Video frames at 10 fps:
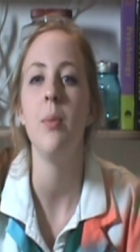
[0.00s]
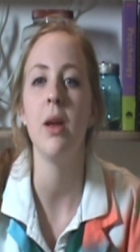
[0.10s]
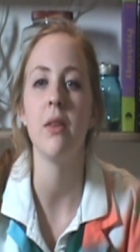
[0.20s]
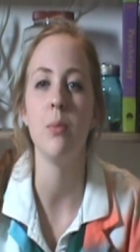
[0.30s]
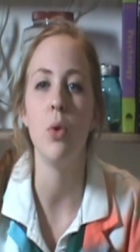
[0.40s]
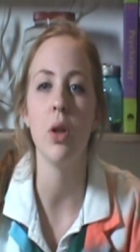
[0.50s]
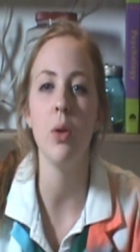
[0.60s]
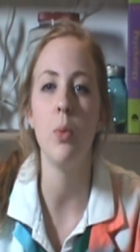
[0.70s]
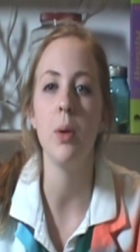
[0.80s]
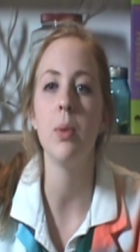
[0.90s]
because more
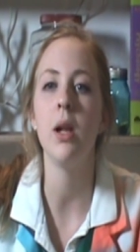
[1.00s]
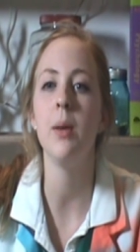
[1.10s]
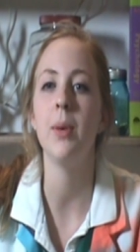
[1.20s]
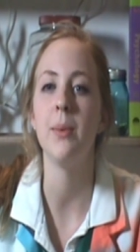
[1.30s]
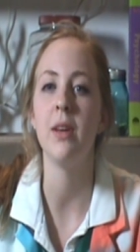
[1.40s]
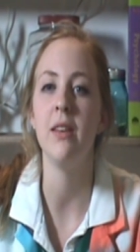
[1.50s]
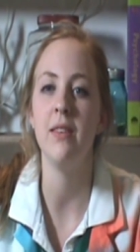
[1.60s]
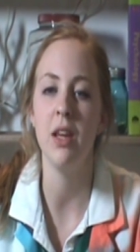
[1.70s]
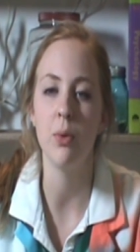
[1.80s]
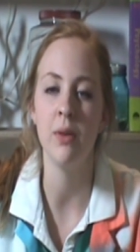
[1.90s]
than one polypeptide
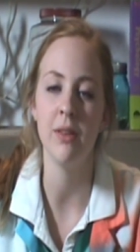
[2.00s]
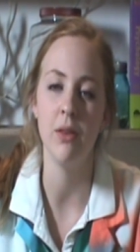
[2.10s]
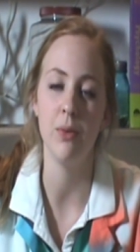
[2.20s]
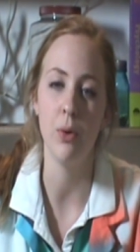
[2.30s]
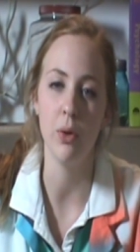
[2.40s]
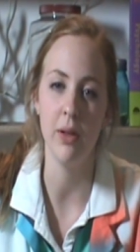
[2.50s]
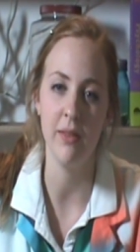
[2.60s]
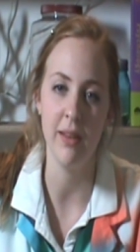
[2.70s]
sequence is folded